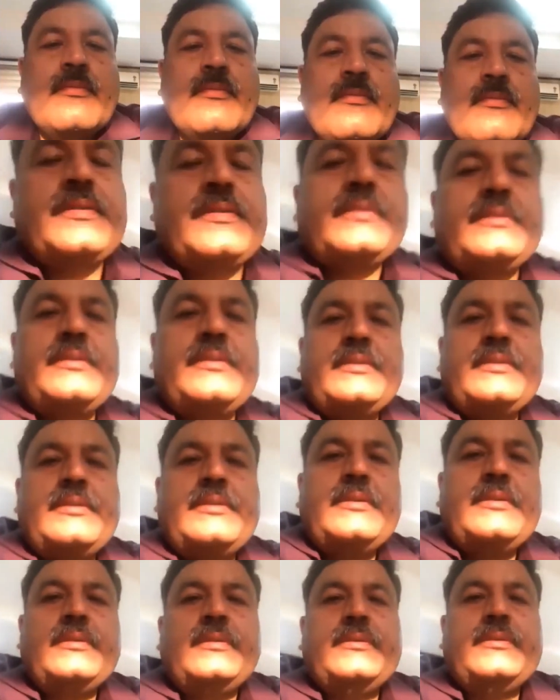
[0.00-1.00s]
Okay.
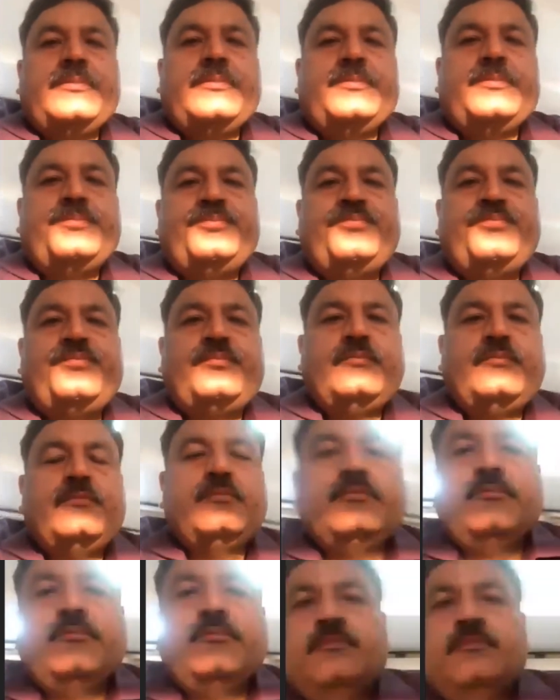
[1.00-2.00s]
So can we
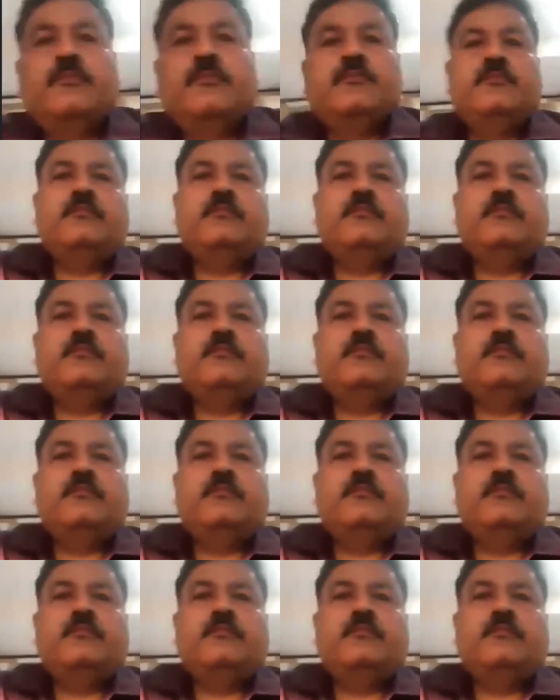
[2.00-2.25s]
go to the next